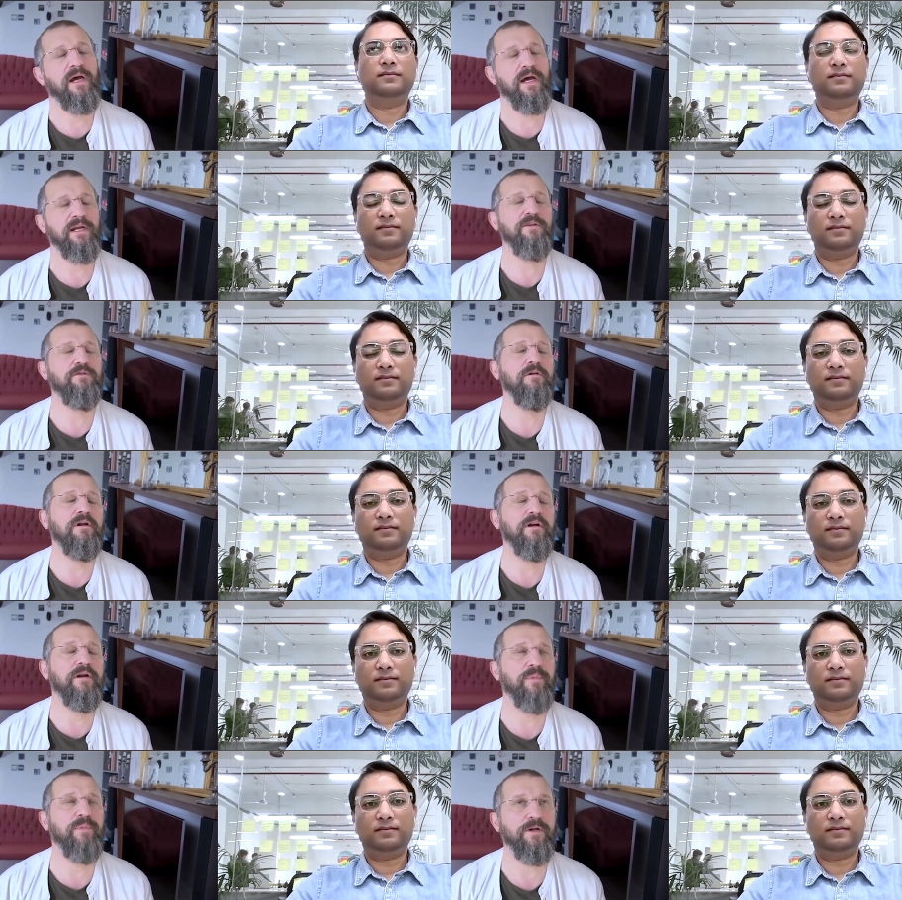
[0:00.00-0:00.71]
Speaker 1: I need to
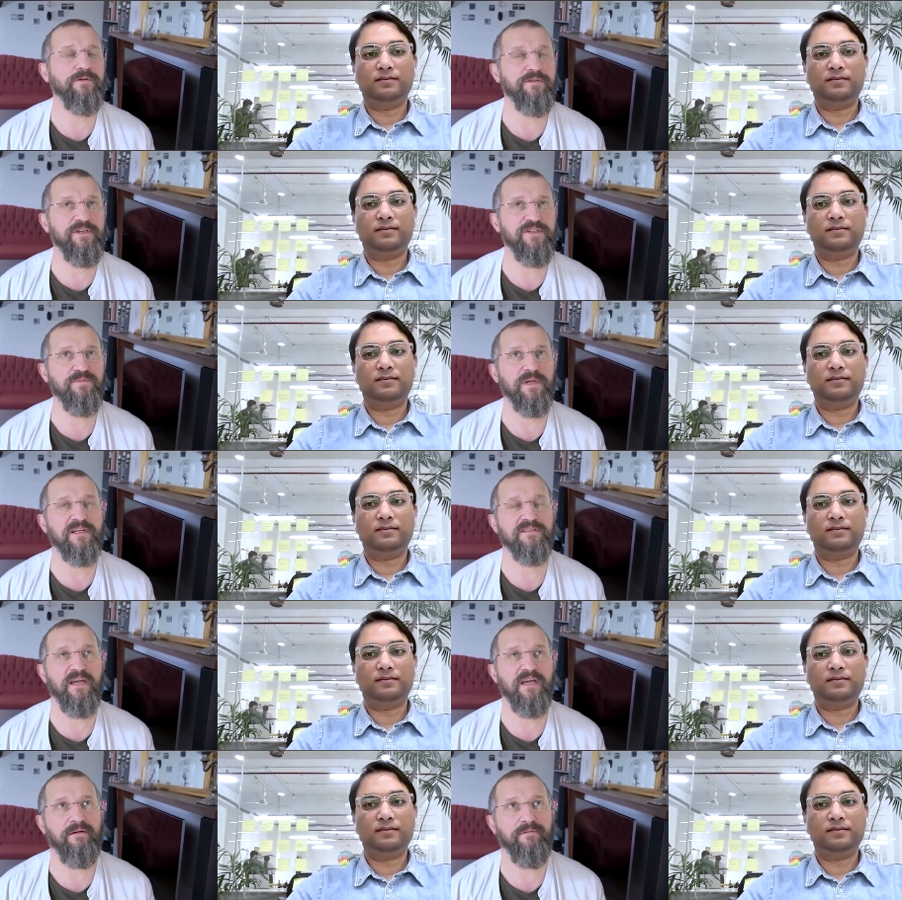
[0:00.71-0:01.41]
learn about this
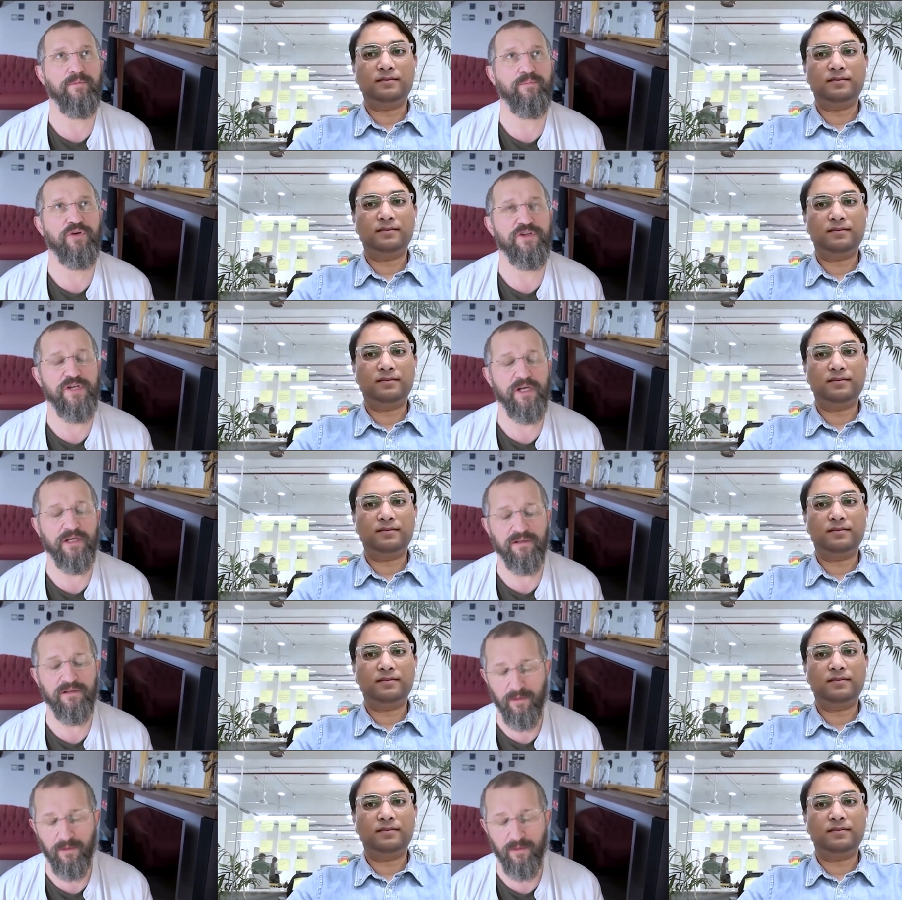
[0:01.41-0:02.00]
because I have a project